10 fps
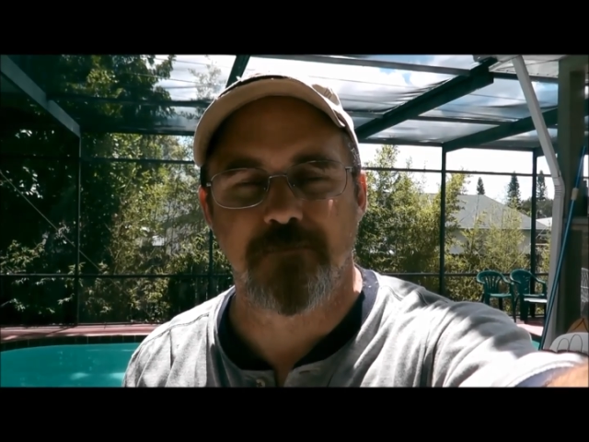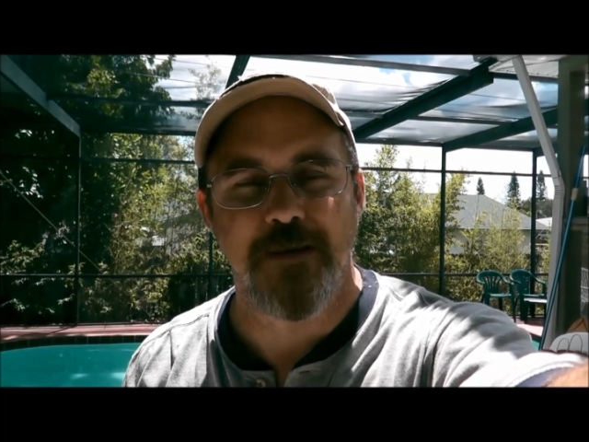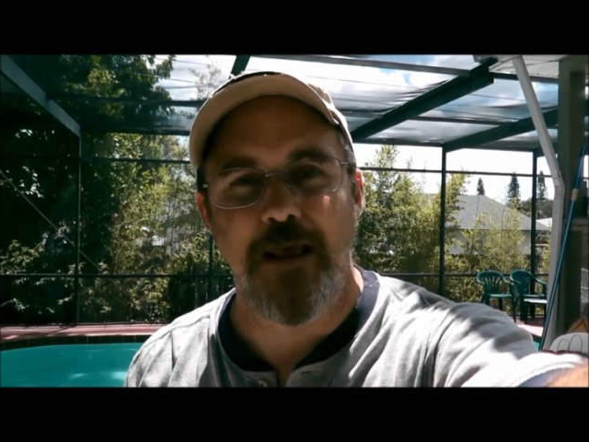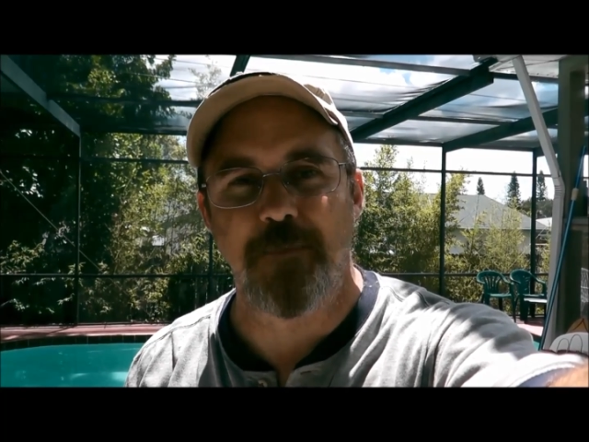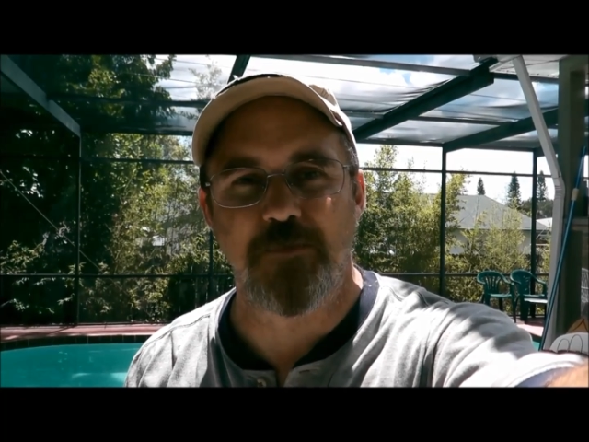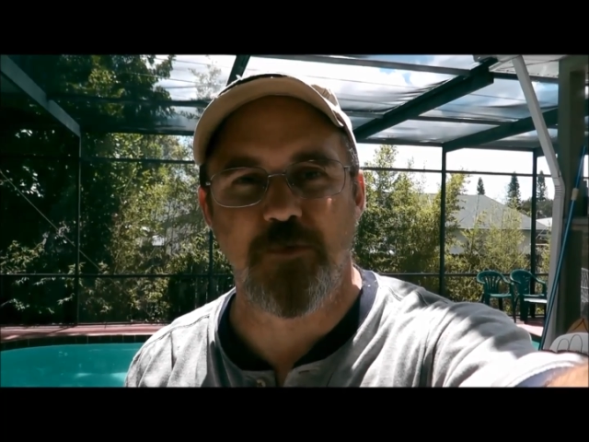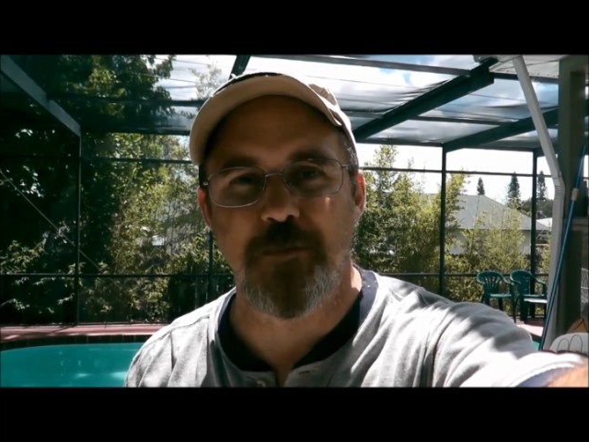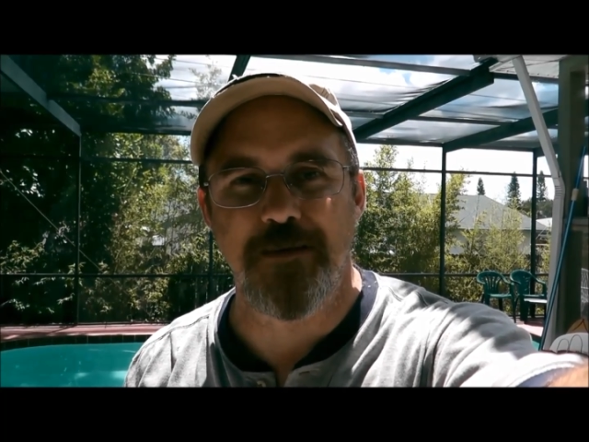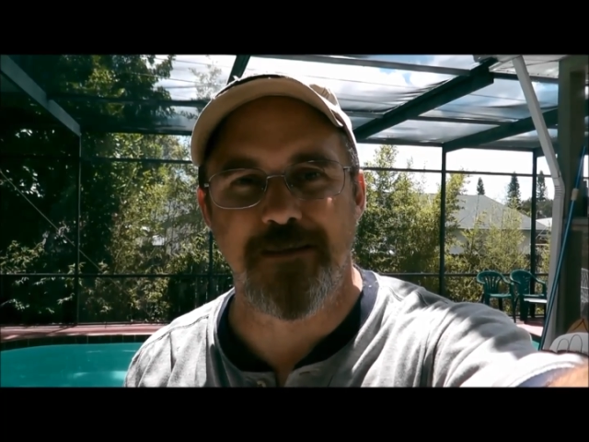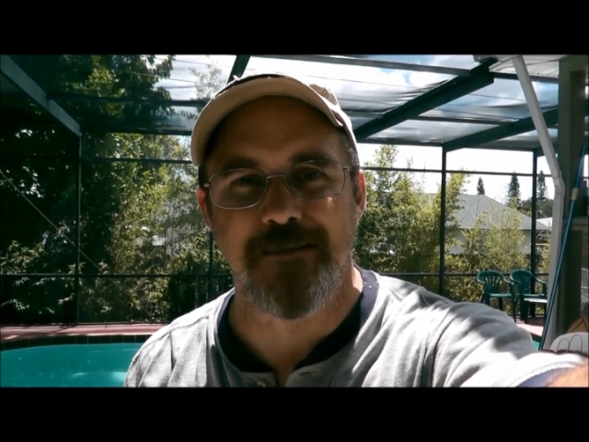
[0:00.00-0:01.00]
and happy
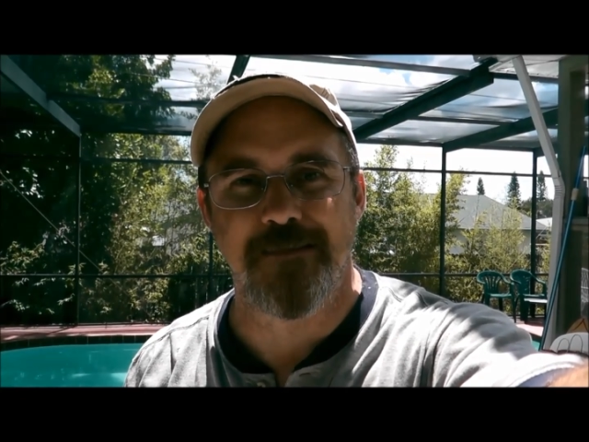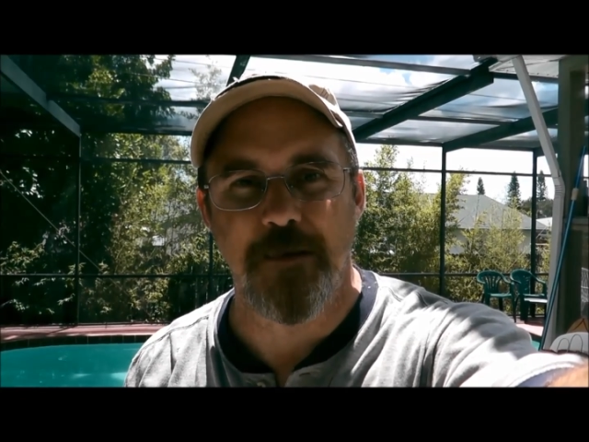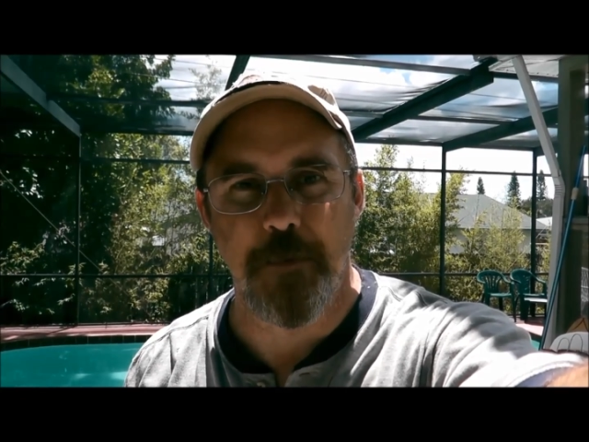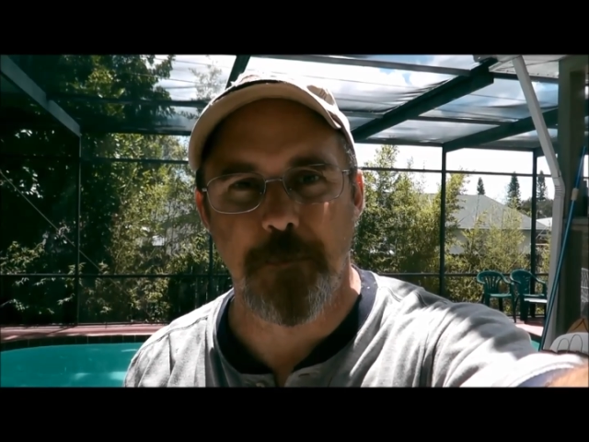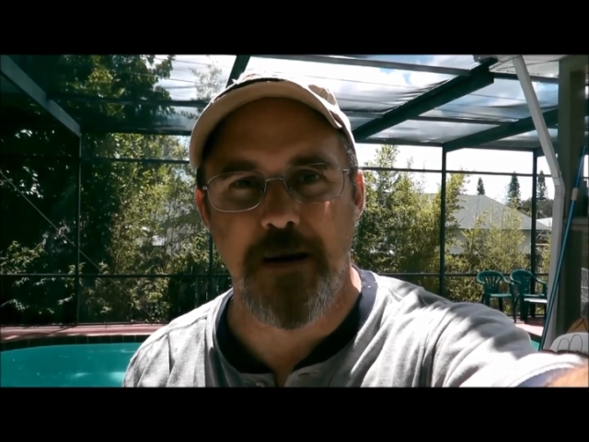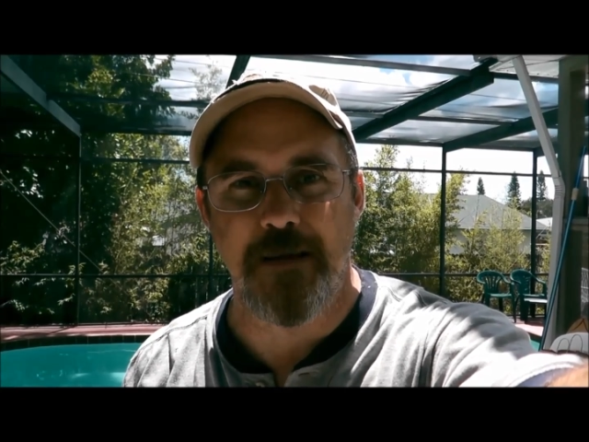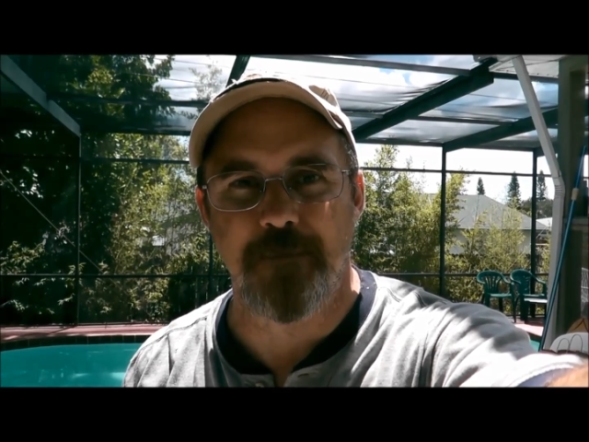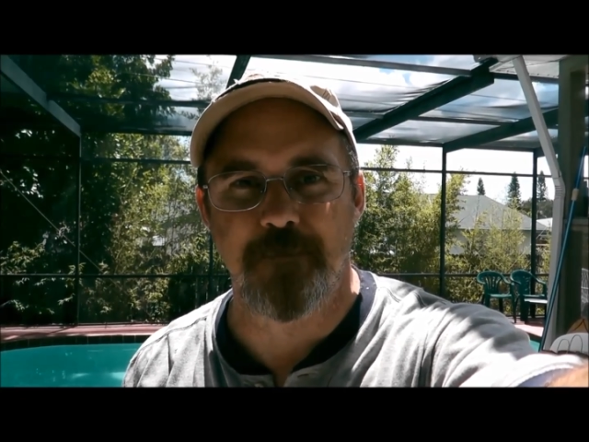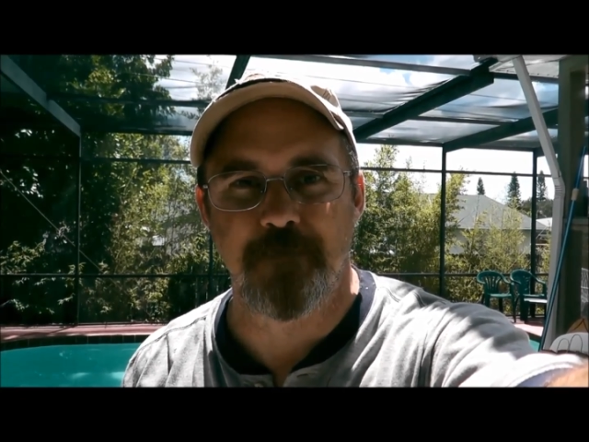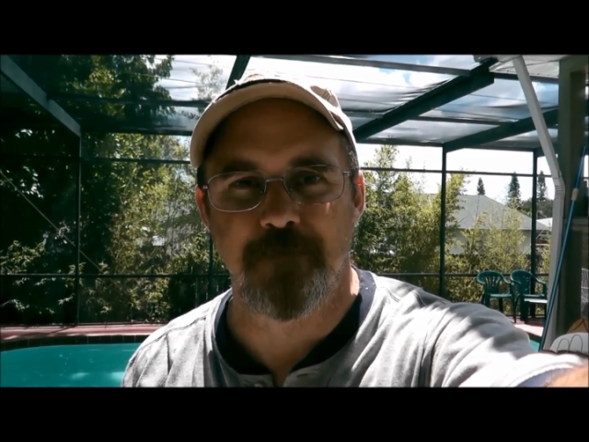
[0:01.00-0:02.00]
swimming. Bye.